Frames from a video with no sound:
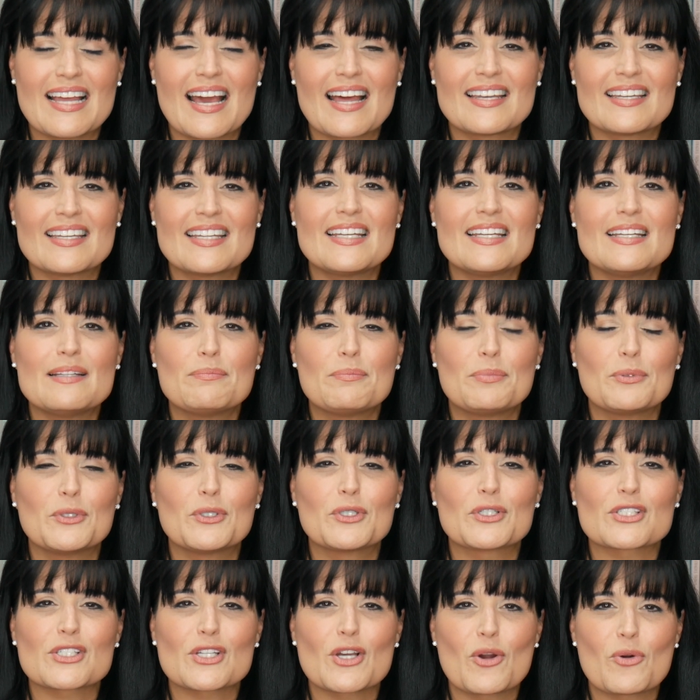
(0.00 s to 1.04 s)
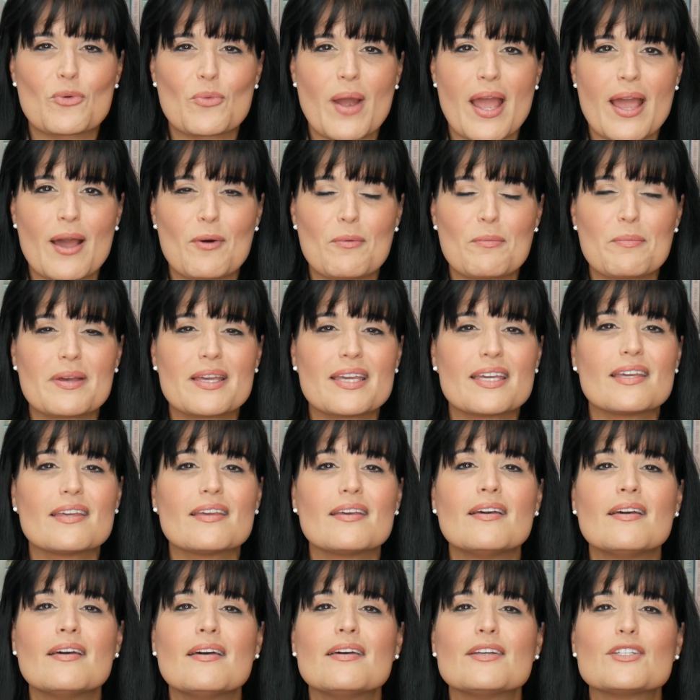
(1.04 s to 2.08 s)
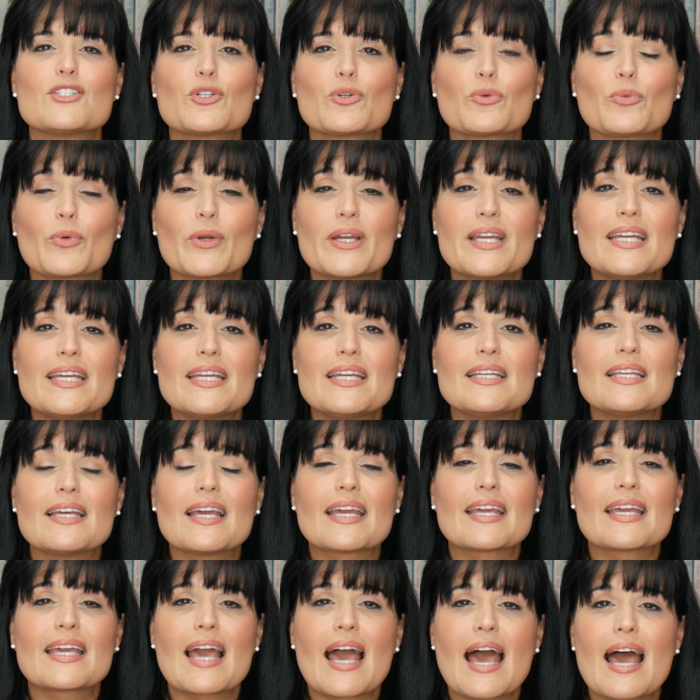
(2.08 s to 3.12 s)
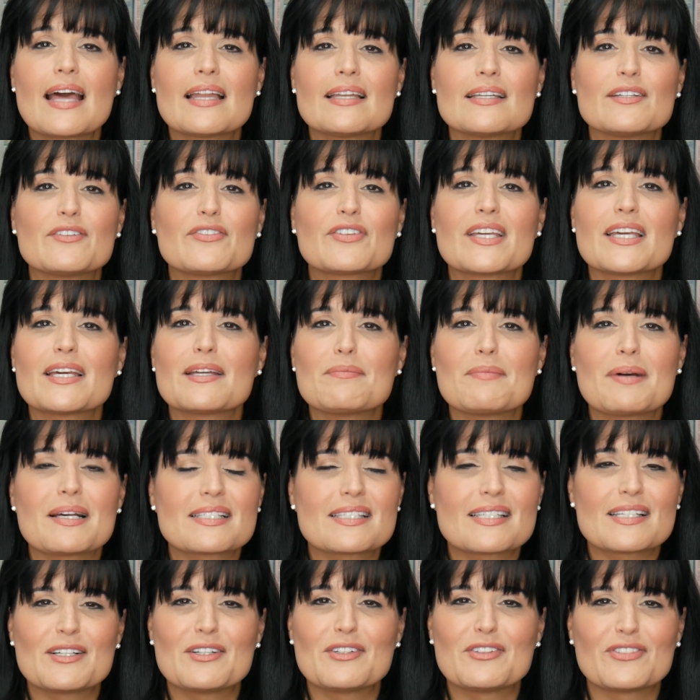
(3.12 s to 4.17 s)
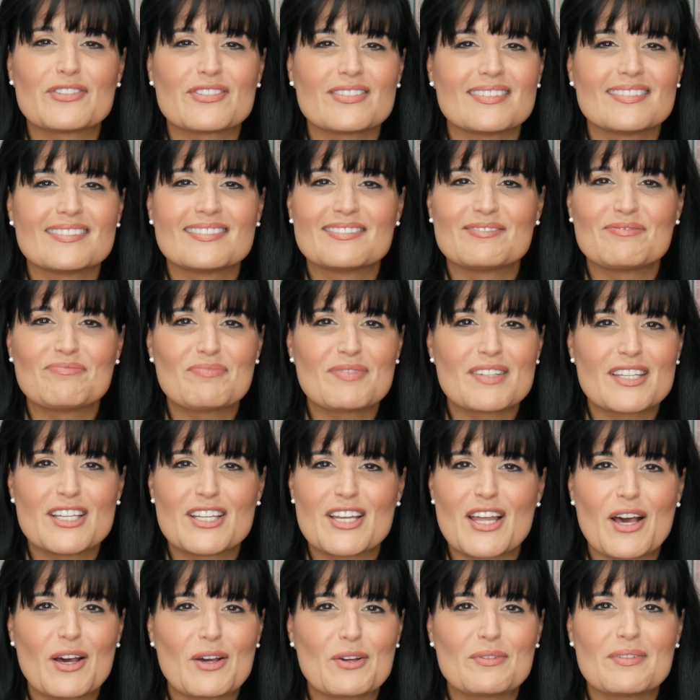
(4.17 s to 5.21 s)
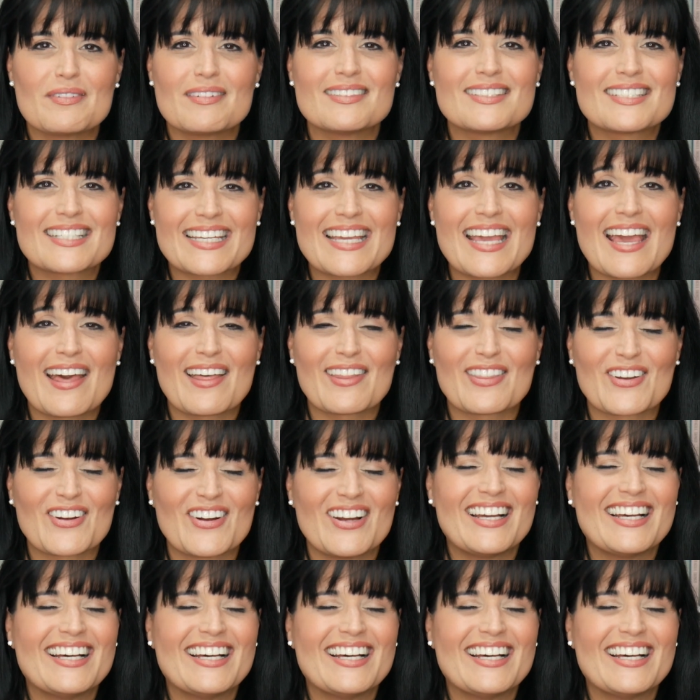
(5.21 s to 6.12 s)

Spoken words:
I need books around me to read and kind of get myself, you know, together.